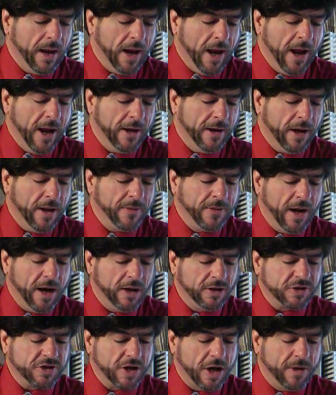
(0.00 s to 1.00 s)
And
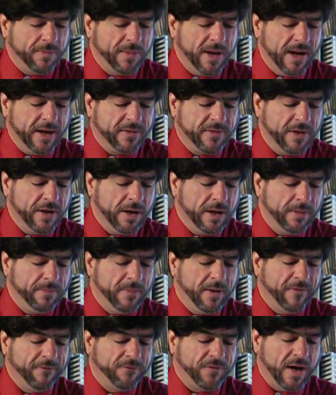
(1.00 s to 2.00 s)
thou shalt make
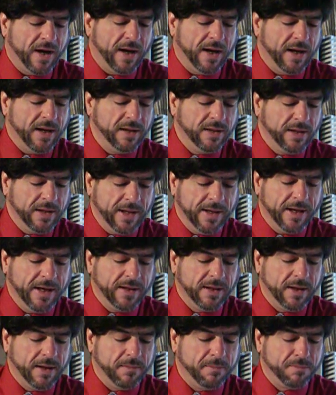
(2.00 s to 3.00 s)
them
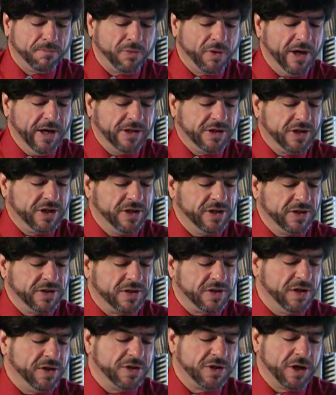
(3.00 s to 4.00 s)
linen
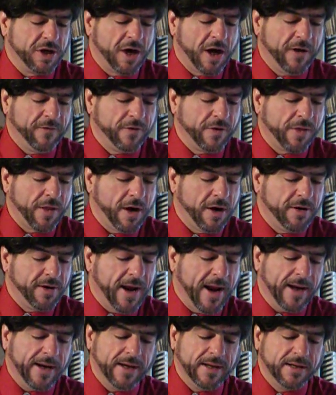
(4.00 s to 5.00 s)
breeches to cover their
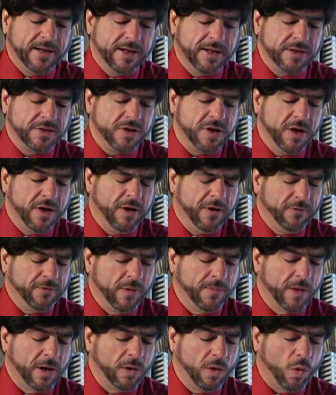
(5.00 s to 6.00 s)
nakedness,
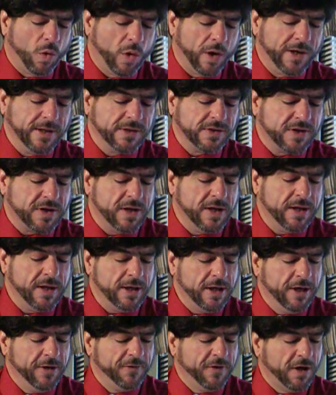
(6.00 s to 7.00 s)
from the loins
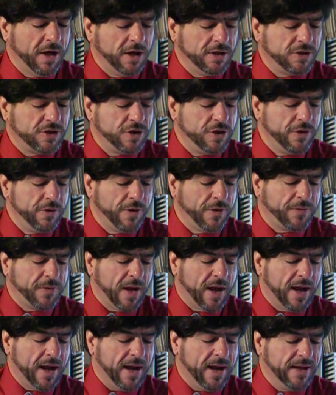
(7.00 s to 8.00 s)
even unto the
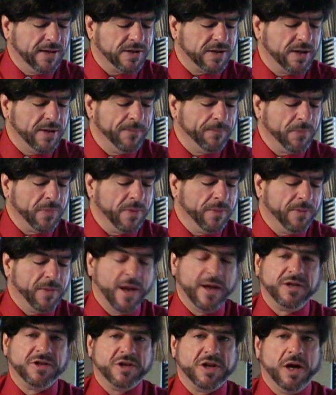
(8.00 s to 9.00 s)
thighs
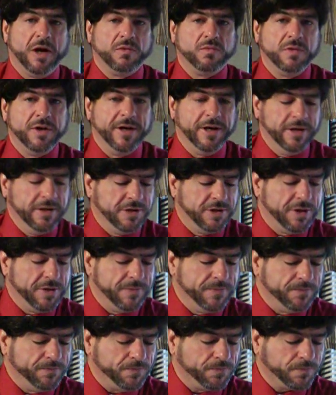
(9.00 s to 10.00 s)
they shall reach.